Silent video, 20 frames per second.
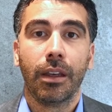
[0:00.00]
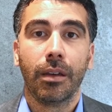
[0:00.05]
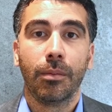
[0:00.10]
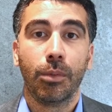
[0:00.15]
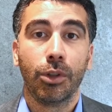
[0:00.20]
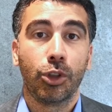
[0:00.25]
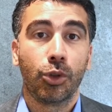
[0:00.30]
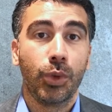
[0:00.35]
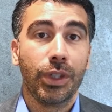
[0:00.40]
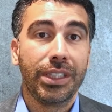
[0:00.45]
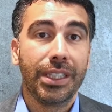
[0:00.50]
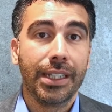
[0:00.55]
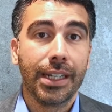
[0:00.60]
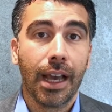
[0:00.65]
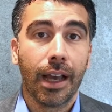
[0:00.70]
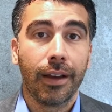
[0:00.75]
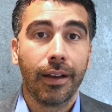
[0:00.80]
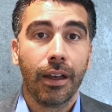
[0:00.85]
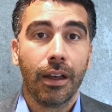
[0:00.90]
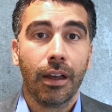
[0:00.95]
But
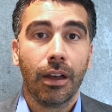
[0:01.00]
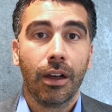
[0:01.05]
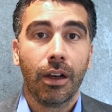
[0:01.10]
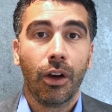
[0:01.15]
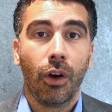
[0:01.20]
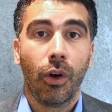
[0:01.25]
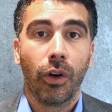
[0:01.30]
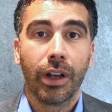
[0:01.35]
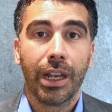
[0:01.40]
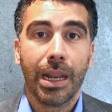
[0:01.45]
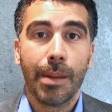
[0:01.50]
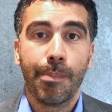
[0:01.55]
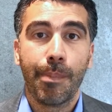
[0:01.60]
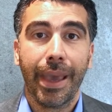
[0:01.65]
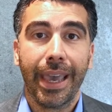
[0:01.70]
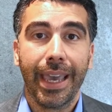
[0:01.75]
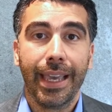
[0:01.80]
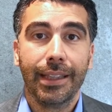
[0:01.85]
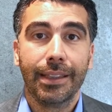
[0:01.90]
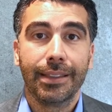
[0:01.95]
Christina only
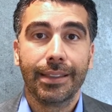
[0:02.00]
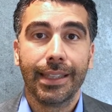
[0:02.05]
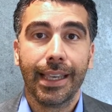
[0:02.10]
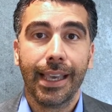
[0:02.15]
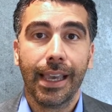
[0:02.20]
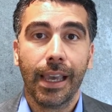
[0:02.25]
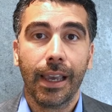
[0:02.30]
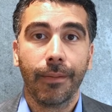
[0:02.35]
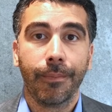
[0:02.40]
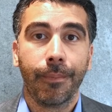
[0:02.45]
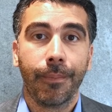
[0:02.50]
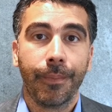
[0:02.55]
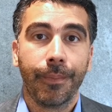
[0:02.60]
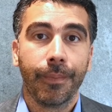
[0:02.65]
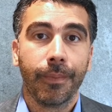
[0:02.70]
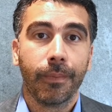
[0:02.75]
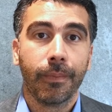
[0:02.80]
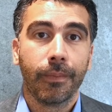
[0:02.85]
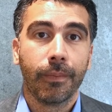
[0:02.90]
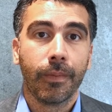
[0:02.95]
paid, say,
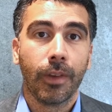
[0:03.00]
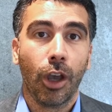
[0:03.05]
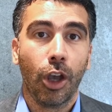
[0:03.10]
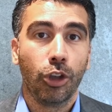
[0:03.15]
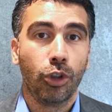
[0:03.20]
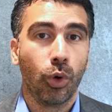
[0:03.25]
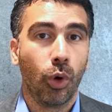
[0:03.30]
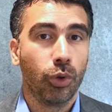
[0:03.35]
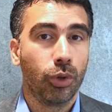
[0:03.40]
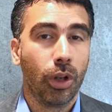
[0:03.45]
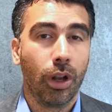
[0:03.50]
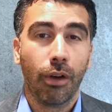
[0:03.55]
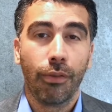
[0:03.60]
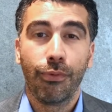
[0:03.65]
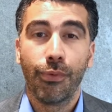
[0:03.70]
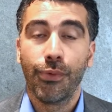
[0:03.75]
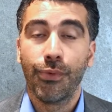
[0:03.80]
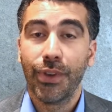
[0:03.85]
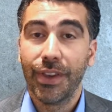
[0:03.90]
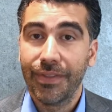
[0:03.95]
a total of
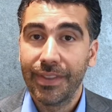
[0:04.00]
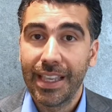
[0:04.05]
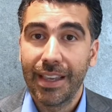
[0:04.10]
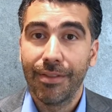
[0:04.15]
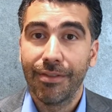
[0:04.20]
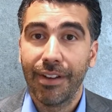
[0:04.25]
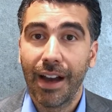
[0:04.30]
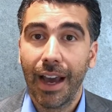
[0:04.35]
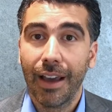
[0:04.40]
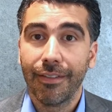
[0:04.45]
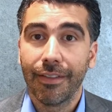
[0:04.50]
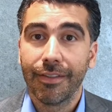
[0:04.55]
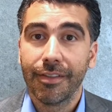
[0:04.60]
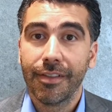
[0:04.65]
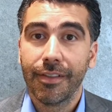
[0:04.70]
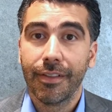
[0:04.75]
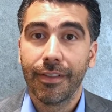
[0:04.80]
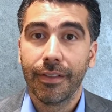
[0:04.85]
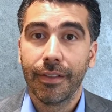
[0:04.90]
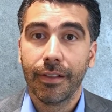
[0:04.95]

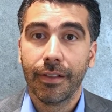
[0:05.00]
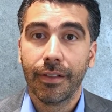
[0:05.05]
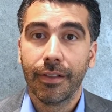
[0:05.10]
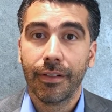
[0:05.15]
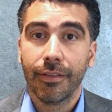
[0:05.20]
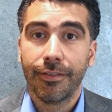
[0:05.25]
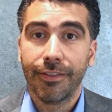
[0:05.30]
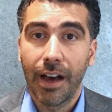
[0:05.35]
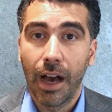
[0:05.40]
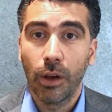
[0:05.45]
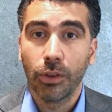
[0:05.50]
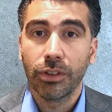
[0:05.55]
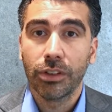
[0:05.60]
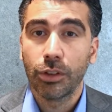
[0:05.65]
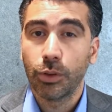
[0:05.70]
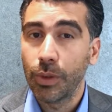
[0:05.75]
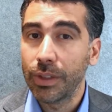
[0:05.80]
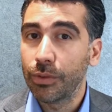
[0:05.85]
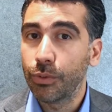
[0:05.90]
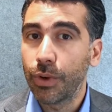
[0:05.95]
55,000
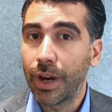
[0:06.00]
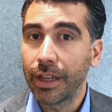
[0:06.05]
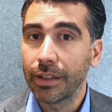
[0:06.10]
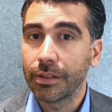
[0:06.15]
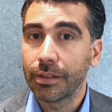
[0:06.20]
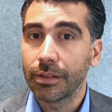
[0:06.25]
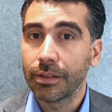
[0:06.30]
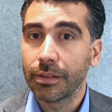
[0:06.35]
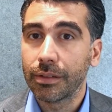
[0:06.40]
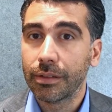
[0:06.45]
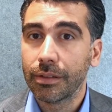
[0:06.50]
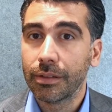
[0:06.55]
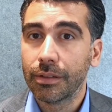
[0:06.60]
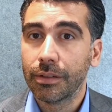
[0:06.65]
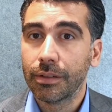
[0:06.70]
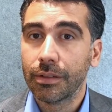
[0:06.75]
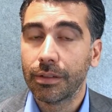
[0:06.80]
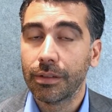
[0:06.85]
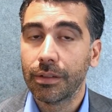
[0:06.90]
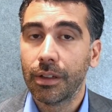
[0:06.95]
Swiss francs,
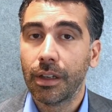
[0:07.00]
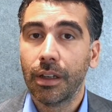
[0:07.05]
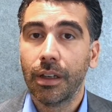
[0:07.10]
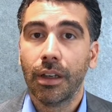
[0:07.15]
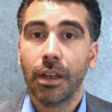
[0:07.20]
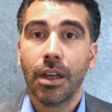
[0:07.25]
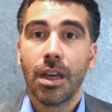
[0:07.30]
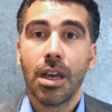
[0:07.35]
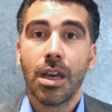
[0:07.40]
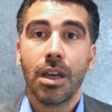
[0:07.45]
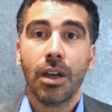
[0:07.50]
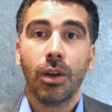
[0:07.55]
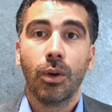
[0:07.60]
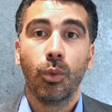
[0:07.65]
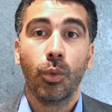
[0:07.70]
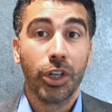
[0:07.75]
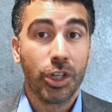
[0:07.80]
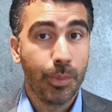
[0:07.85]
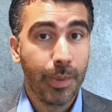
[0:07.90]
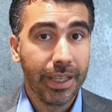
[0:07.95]

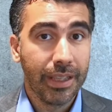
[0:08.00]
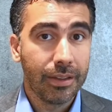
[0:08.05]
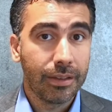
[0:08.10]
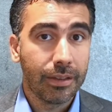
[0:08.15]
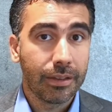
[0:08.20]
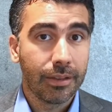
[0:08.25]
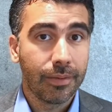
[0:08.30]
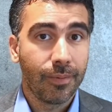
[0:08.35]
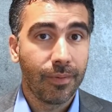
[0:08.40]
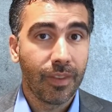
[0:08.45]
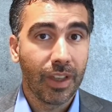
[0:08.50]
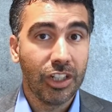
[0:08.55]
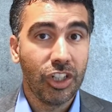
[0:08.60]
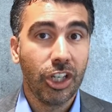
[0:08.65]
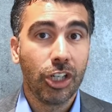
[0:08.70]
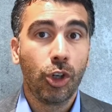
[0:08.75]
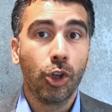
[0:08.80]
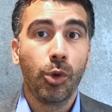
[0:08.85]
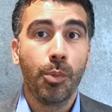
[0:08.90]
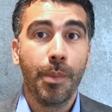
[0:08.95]
which means that she
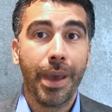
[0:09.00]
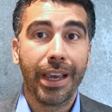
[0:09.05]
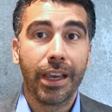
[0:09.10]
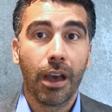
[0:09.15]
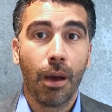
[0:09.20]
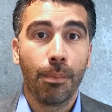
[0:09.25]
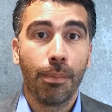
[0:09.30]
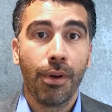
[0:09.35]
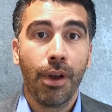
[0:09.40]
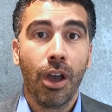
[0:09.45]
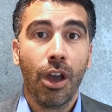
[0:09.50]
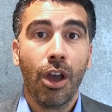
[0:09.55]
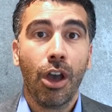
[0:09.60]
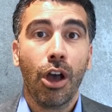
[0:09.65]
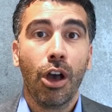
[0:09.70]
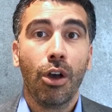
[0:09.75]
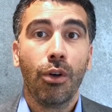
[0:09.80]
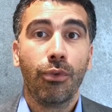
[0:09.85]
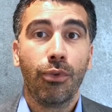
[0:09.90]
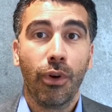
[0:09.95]
could make up
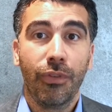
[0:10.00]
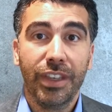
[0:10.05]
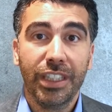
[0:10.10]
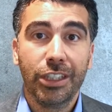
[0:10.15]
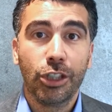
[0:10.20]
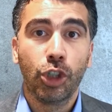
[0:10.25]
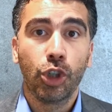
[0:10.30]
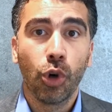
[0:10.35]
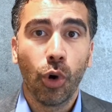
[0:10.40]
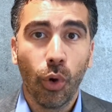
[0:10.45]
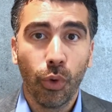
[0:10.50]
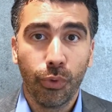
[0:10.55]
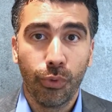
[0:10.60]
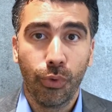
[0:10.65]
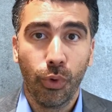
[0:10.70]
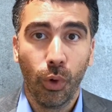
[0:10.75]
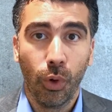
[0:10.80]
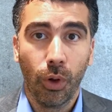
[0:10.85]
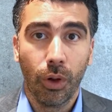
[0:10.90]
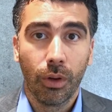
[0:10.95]
for this
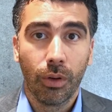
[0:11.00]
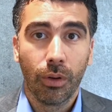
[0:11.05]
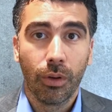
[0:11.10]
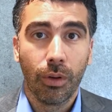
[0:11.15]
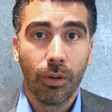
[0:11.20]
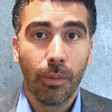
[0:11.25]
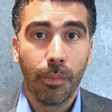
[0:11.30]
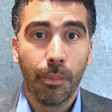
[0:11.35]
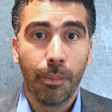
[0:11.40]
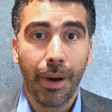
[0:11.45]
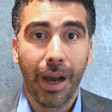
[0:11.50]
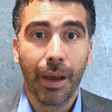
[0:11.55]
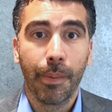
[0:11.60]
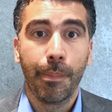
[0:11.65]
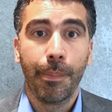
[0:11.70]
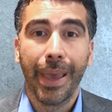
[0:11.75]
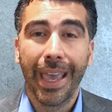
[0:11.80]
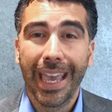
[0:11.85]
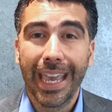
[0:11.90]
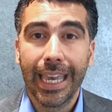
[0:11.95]
shortfall by
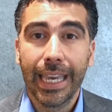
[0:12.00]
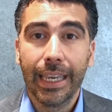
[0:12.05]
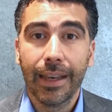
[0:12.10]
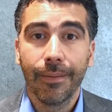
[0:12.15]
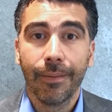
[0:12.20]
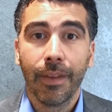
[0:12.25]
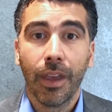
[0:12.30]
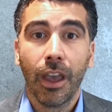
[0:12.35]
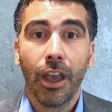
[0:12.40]
paying